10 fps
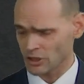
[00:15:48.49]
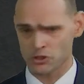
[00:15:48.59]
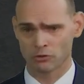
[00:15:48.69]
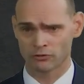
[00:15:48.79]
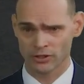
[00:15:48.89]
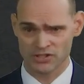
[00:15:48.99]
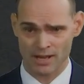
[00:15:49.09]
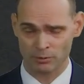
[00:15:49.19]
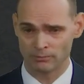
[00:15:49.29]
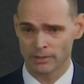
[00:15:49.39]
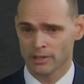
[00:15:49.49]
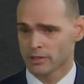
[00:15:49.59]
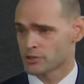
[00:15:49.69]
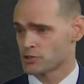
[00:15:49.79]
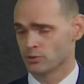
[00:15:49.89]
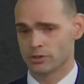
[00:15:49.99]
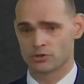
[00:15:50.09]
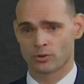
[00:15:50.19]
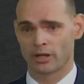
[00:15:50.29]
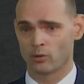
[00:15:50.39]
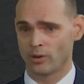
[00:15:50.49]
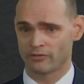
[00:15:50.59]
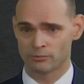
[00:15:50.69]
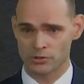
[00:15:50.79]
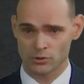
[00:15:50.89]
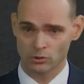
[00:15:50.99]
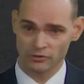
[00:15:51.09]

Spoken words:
So, for example, a student is running away from a school